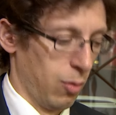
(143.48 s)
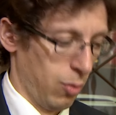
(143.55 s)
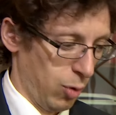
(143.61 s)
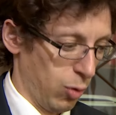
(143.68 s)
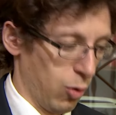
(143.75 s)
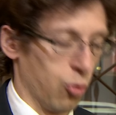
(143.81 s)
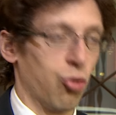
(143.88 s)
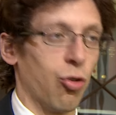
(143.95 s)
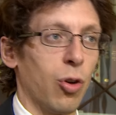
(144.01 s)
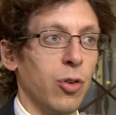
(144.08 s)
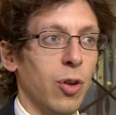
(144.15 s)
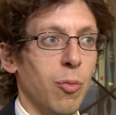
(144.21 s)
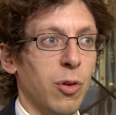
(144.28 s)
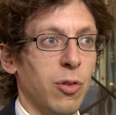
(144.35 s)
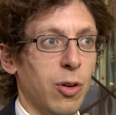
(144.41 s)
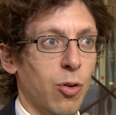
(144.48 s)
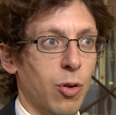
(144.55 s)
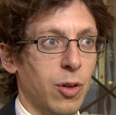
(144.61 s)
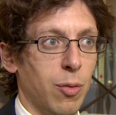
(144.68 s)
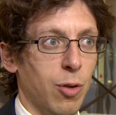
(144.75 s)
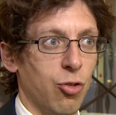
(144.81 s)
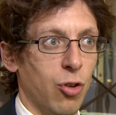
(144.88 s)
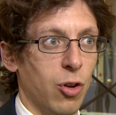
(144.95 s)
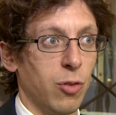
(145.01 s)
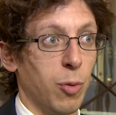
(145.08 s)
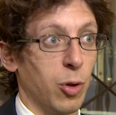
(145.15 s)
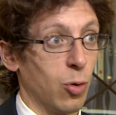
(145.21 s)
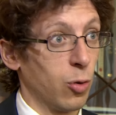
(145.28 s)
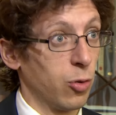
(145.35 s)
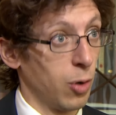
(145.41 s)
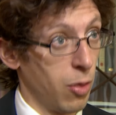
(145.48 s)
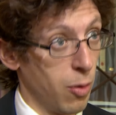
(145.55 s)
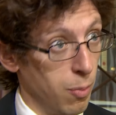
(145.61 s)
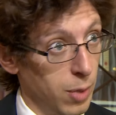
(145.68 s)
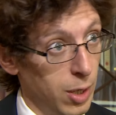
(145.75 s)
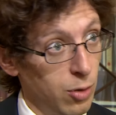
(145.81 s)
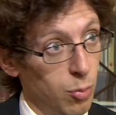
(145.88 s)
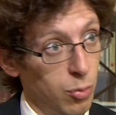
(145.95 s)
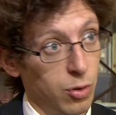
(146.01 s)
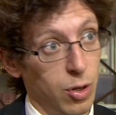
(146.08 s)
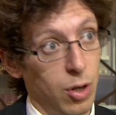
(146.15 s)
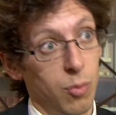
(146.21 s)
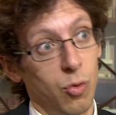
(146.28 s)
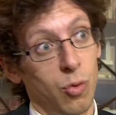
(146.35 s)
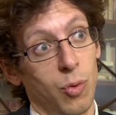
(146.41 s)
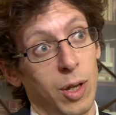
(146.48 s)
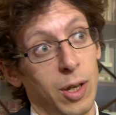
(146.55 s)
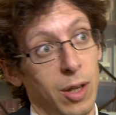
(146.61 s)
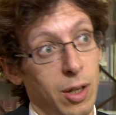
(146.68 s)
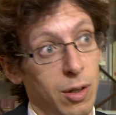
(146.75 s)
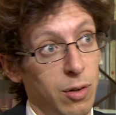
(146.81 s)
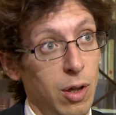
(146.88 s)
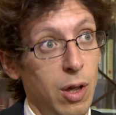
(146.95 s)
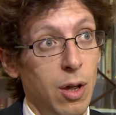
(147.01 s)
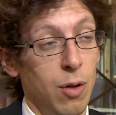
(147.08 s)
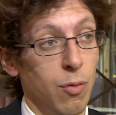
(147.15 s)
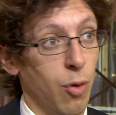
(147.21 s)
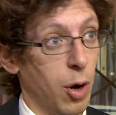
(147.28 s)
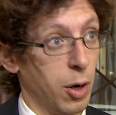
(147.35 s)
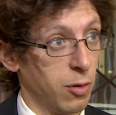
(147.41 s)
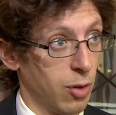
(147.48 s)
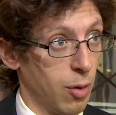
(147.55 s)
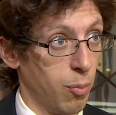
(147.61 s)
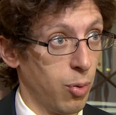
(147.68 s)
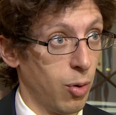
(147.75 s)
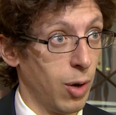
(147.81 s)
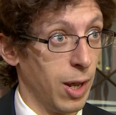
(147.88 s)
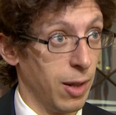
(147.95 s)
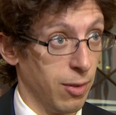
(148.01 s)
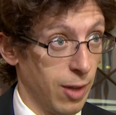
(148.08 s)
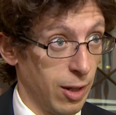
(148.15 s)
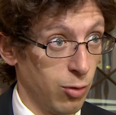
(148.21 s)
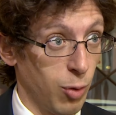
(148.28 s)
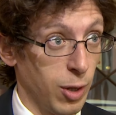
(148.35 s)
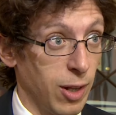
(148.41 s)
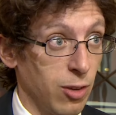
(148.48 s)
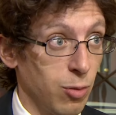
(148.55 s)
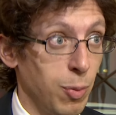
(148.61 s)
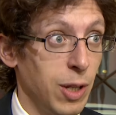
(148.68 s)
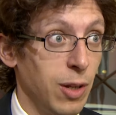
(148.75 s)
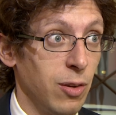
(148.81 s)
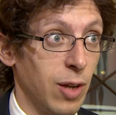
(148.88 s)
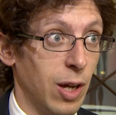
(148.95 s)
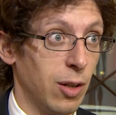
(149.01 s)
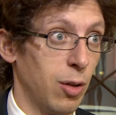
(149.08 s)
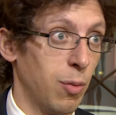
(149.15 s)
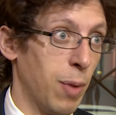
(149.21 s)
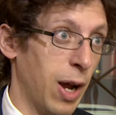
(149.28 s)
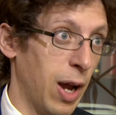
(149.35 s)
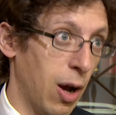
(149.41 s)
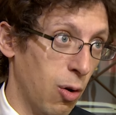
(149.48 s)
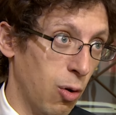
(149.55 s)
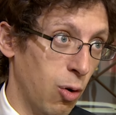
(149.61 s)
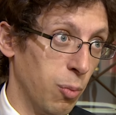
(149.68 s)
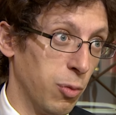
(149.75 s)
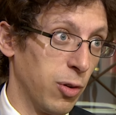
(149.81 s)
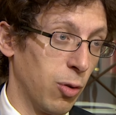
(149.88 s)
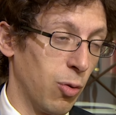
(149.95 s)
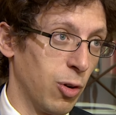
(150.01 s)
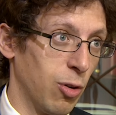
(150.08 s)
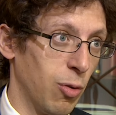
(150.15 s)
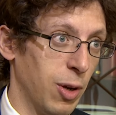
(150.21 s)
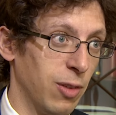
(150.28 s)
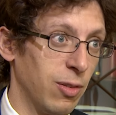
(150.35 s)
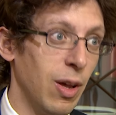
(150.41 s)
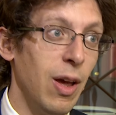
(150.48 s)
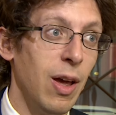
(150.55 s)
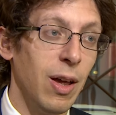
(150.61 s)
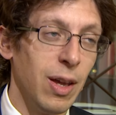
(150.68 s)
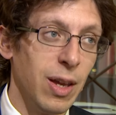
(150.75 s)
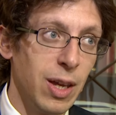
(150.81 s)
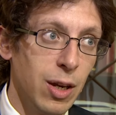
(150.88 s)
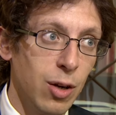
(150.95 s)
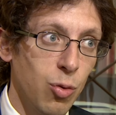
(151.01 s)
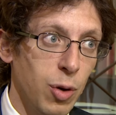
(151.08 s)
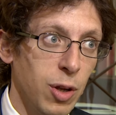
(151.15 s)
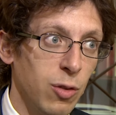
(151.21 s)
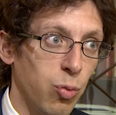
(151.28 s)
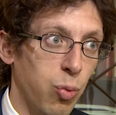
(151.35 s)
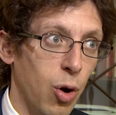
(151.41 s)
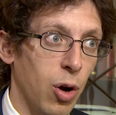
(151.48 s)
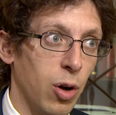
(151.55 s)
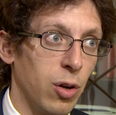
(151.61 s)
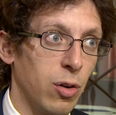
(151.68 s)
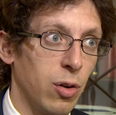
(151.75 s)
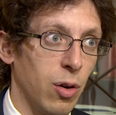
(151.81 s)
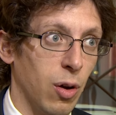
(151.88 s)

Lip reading: in the short term with security measures, but also in the medium term we need, for example, and that's what has been decided by our Home Secretaries, increased work,